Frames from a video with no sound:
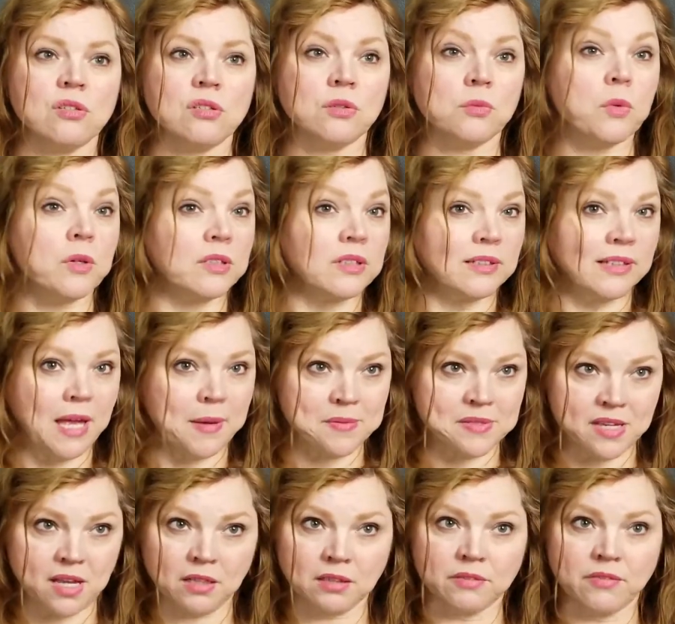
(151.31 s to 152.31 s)
one collapsed
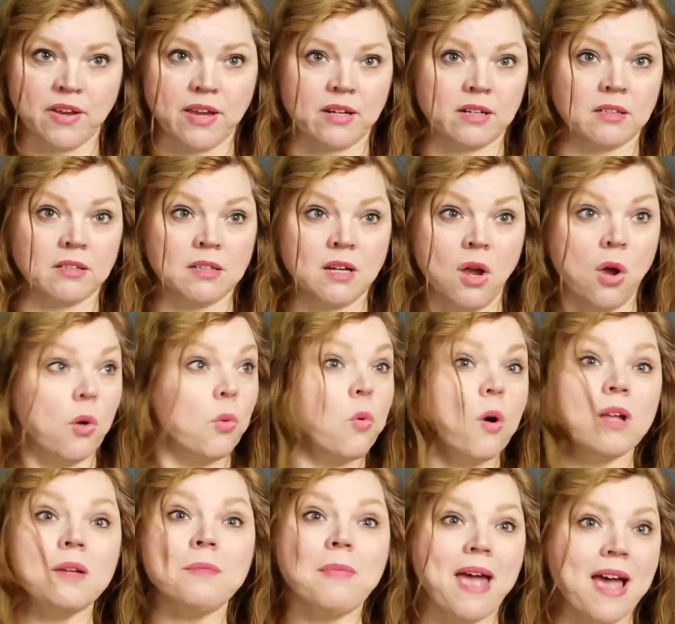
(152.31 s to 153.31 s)
elevator,
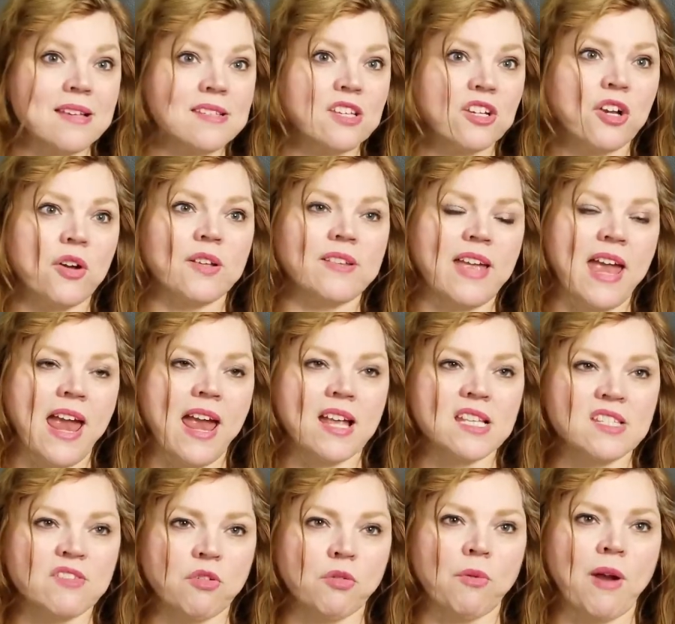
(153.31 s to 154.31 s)
one massacre at the hands
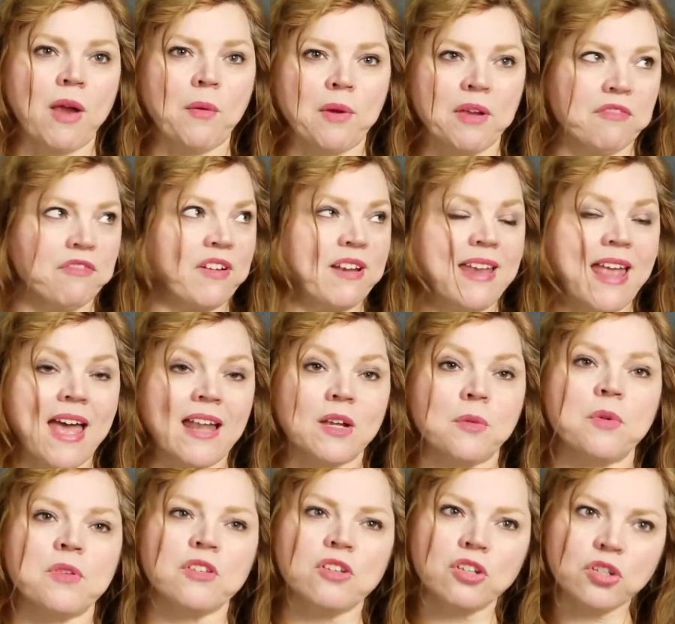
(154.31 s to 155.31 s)
of a right-wing fanatic
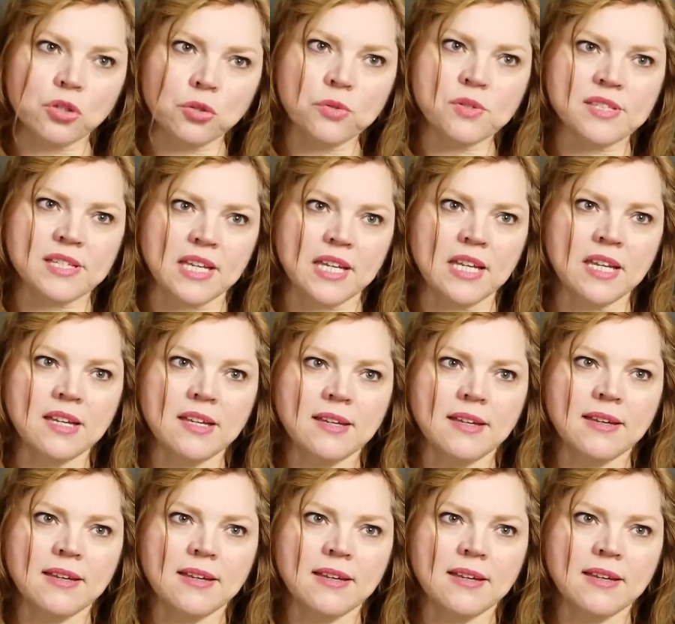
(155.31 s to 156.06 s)
with an Uzi,